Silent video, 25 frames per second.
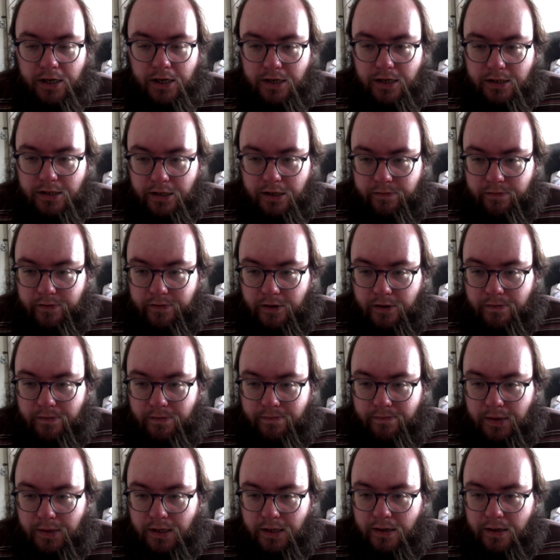so far.
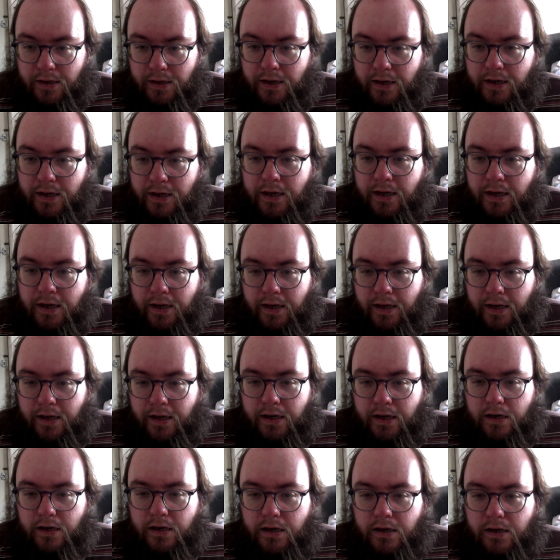
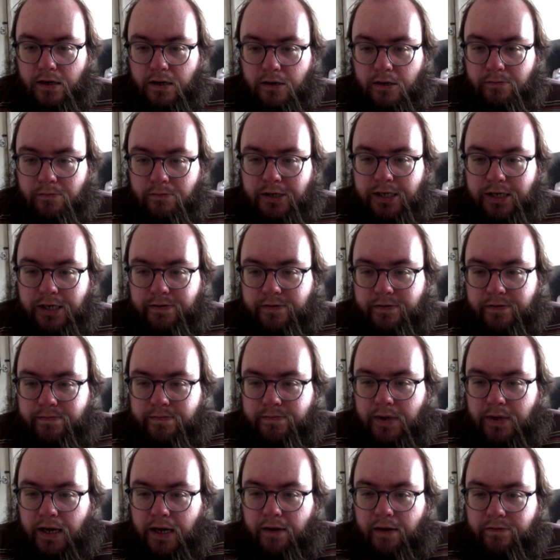Number seven,
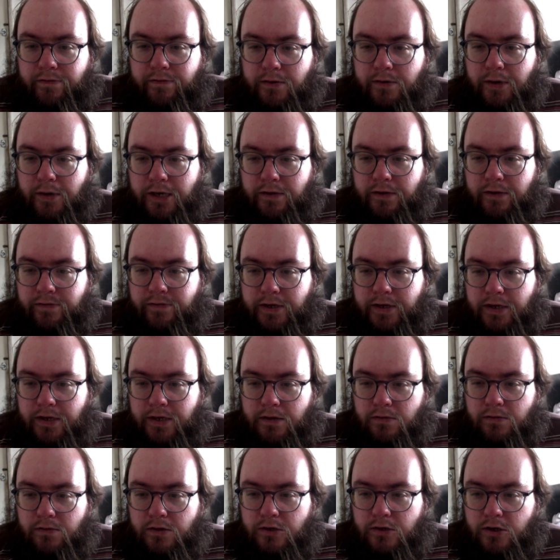have you made a
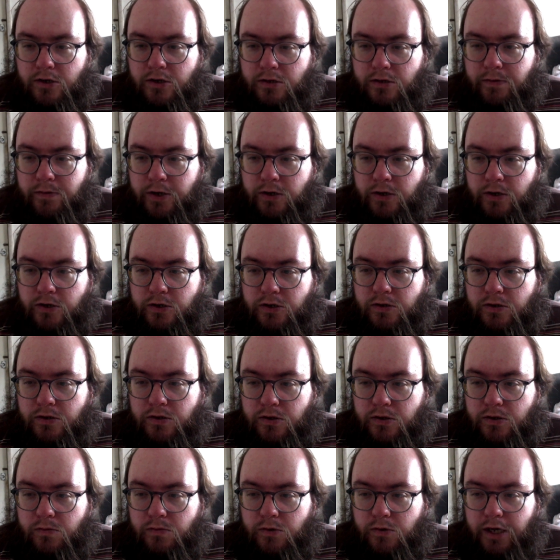video just because you
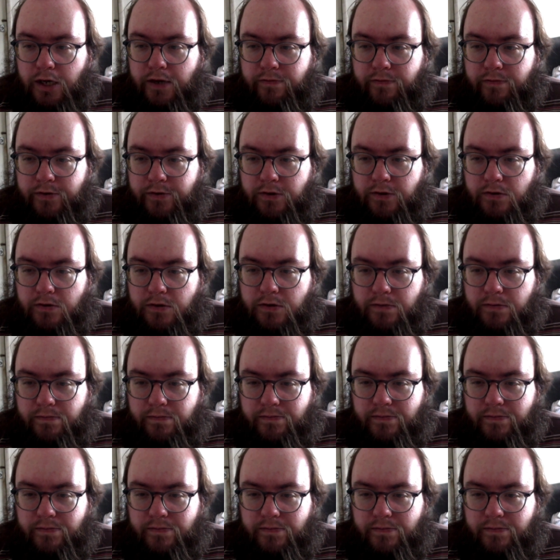knew it would get views?